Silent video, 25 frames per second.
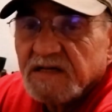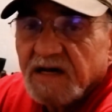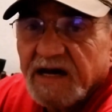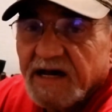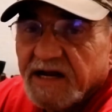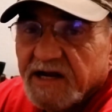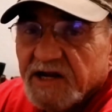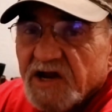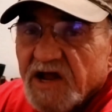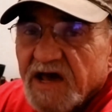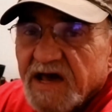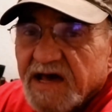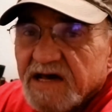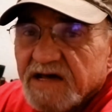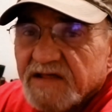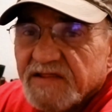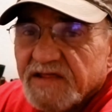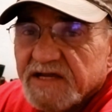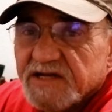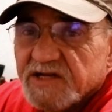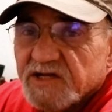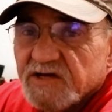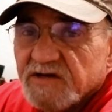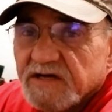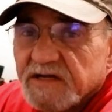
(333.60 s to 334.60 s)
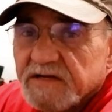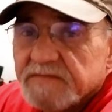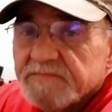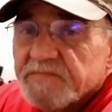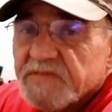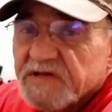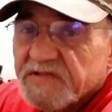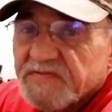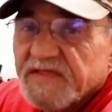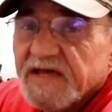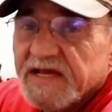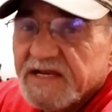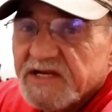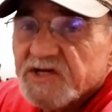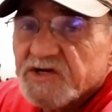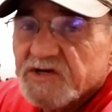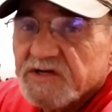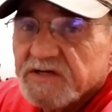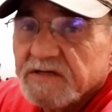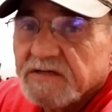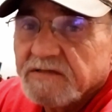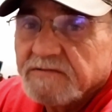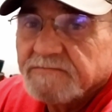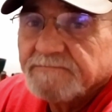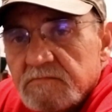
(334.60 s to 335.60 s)
I don't know how they do it, but they
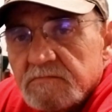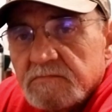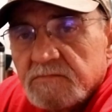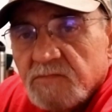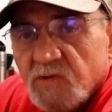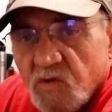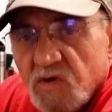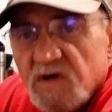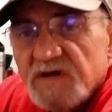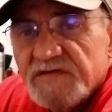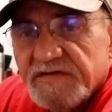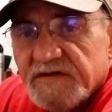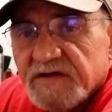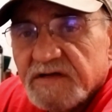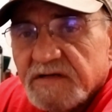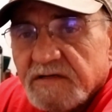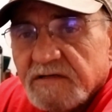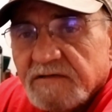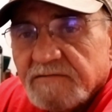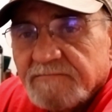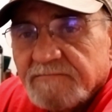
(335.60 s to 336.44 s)
do. Worth it.